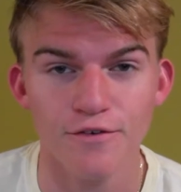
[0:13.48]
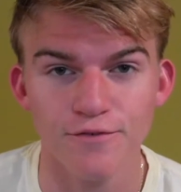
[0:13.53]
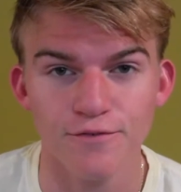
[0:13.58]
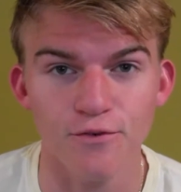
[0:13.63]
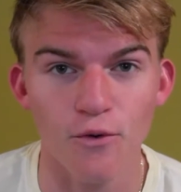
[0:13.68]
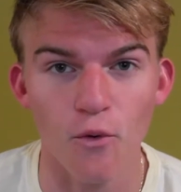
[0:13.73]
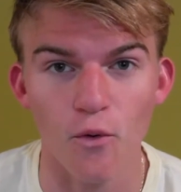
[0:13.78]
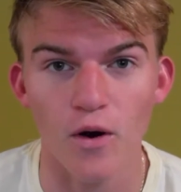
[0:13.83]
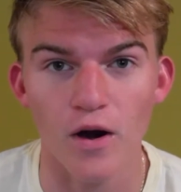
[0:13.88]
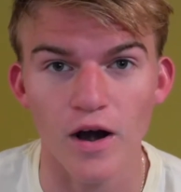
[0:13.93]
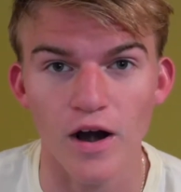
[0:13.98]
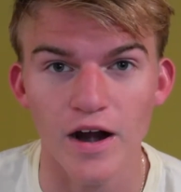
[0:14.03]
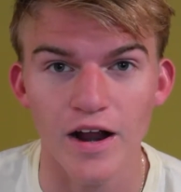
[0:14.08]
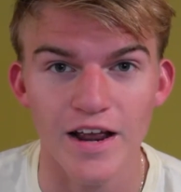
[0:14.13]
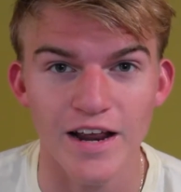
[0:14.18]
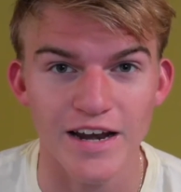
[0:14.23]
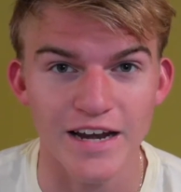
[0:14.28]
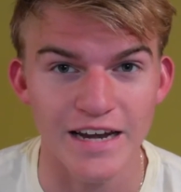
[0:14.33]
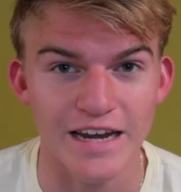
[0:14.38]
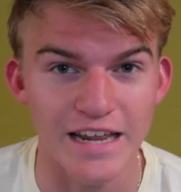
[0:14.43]
for
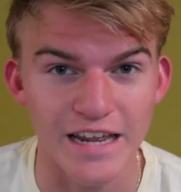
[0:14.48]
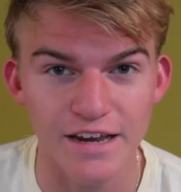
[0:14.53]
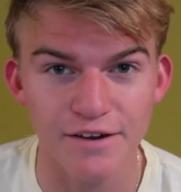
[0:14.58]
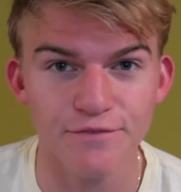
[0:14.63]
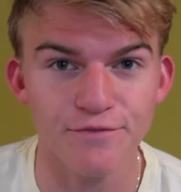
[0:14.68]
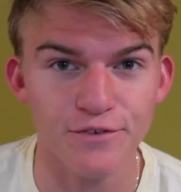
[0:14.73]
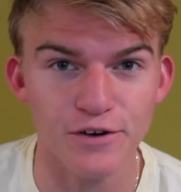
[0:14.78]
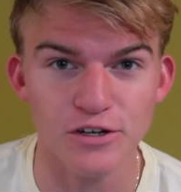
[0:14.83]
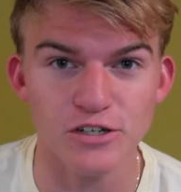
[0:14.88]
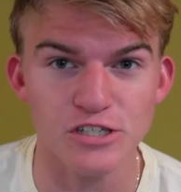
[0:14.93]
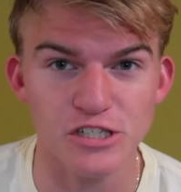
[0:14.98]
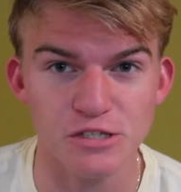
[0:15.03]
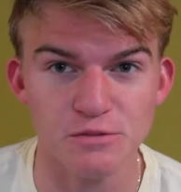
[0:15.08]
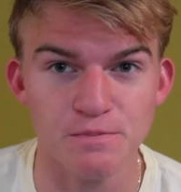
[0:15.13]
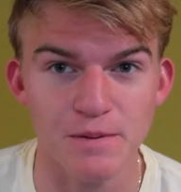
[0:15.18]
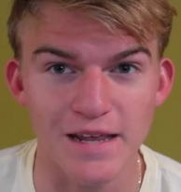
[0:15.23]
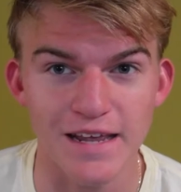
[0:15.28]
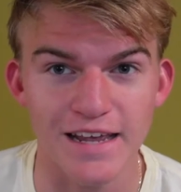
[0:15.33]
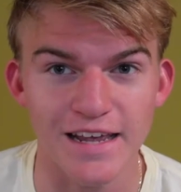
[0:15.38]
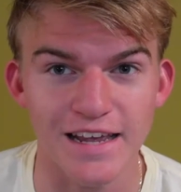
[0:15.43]
Need for
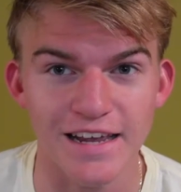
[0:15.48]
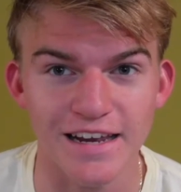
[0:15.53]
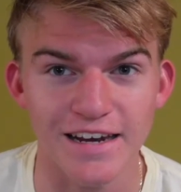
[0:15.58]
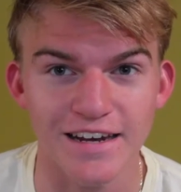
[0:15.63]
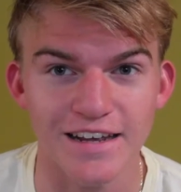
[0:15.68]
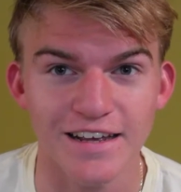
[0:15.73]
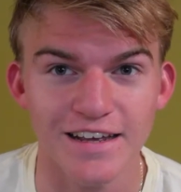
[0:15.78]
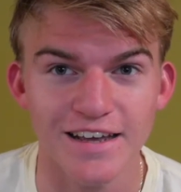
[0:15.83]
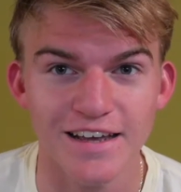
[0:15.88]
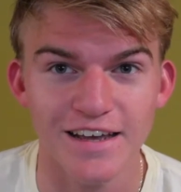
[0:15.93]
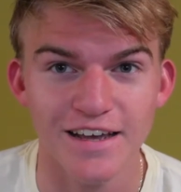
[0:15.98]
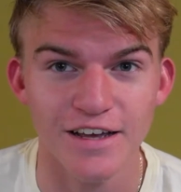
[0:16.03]
Speed